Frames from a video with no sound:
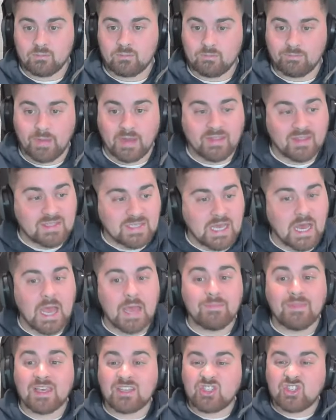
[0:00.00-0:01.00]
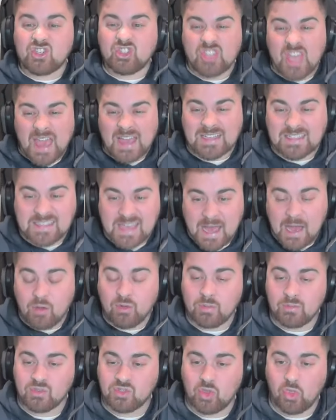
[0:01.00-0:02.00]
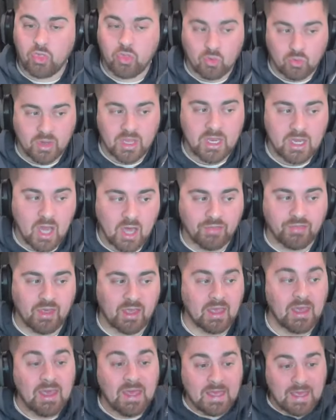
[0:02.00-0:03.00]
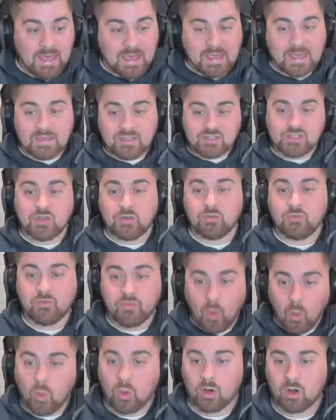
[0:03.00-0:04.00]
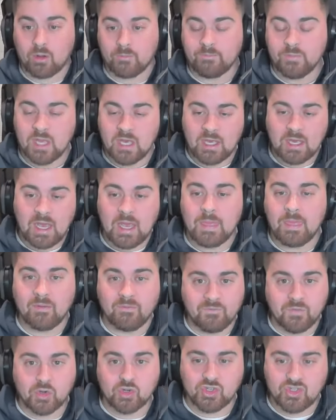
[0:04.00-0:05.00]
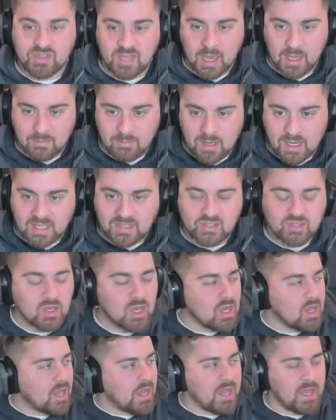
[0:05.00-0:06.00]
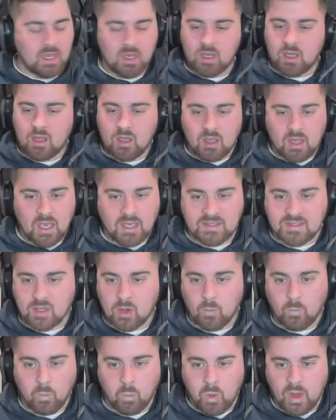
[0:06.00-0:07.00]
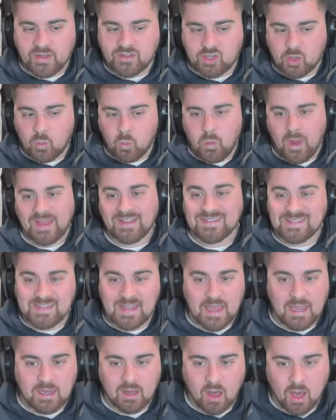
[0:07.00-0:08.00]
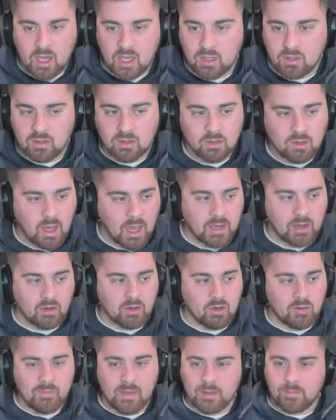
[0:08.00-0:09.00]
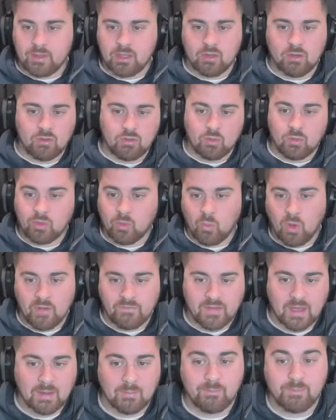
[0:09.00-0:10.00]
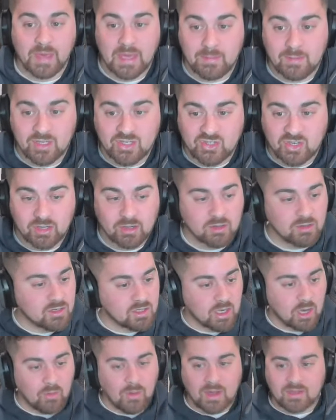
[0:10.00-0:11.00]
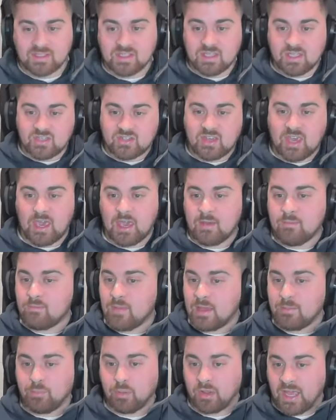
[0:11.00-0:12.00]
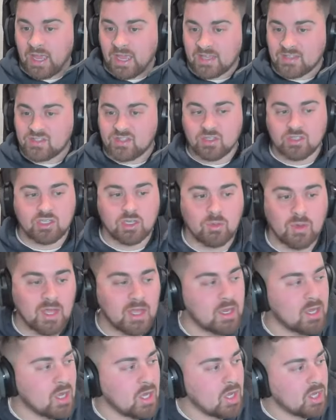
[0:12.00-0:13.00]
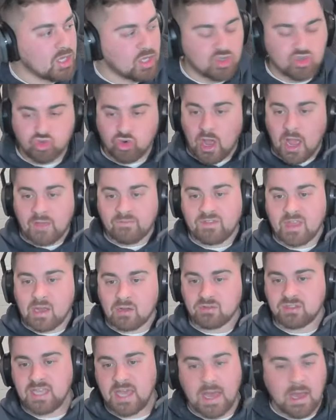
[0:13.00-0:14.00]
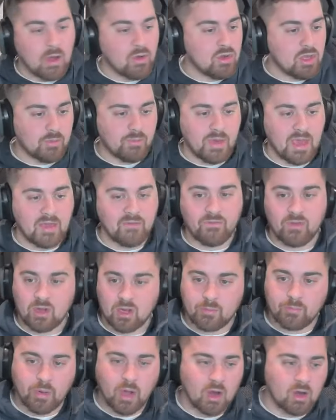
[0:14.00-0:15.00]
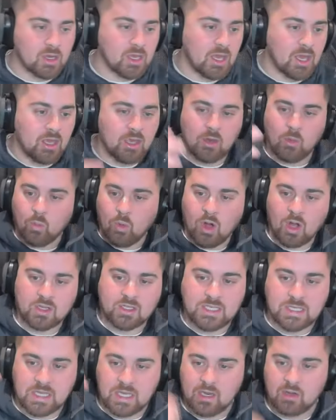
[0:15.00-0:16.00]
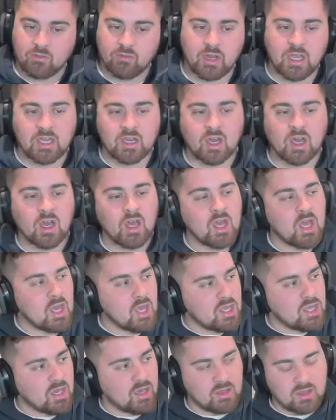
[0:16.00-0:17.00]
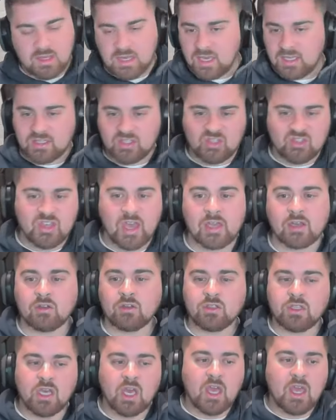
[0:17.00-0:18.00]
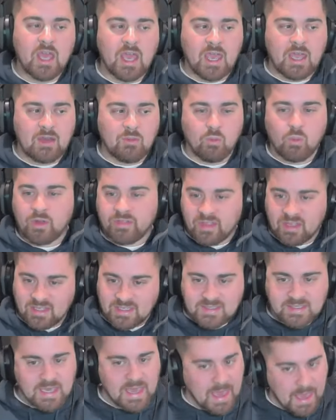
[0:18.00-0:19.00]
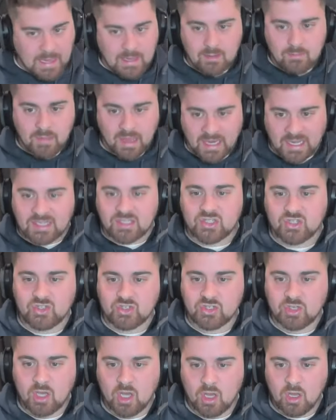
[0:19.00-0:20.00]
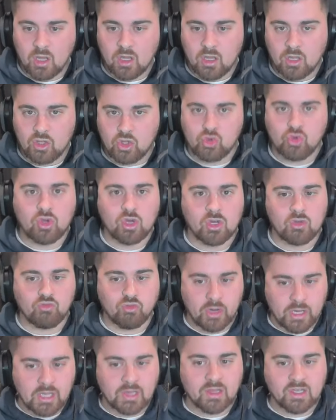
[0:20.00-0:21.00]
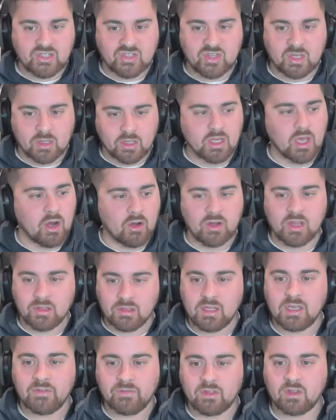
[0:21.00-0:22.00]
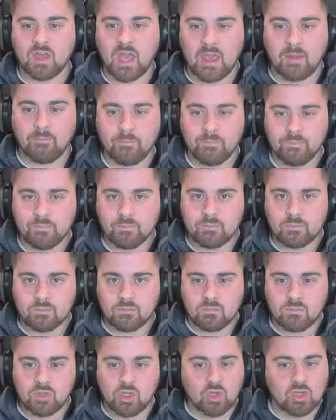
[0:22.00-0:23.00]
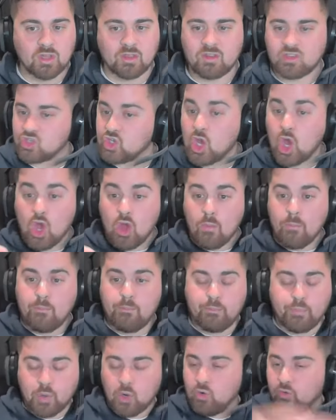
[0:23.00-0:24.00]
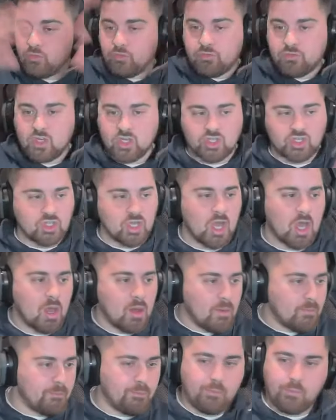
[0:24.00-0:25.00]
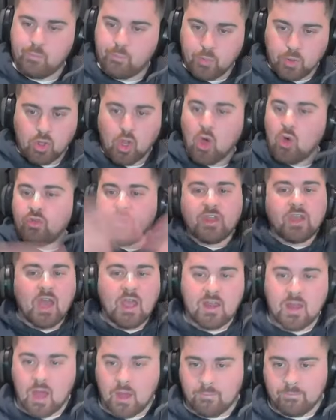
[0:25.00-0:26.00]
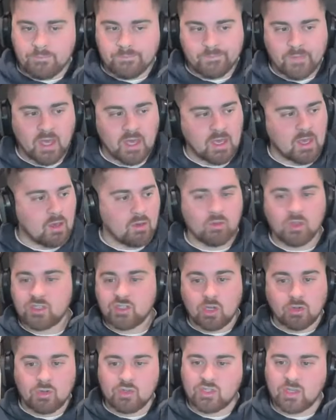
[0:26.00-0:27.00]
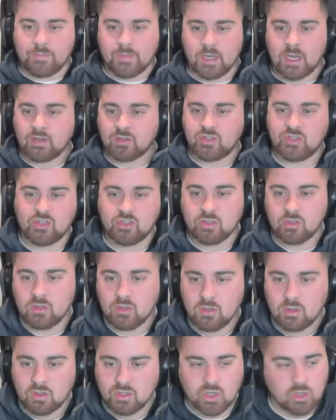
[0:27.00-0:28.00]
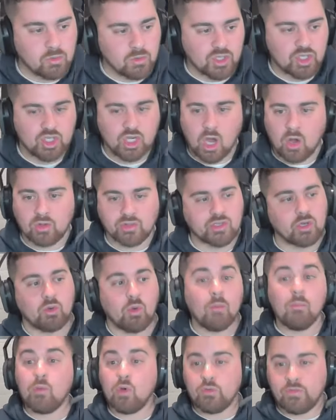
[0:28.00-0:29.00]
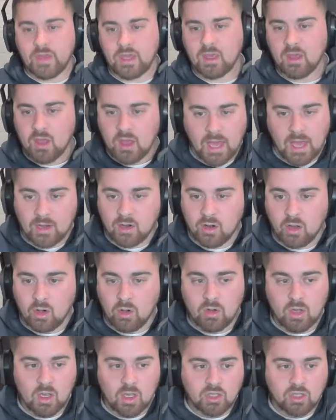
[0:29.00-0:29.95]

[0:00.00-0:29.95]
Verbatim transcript: By the time they sat down, it was 3 nothing. It gets to 4 in the first 10 minutes and it's a it's a Wednesday night. I don't know, maybe you you and the wife got a babysitter to go out to this game, made plans to do it. You drive downtown, you pay for your parking, you walk to the arena, you get settled, and within 10 minutes, you could realistically already leave the game. You could just poof, just blow the night up. Like, let's go do something else. Let's go to a show. Let's go to a movie. I don't know.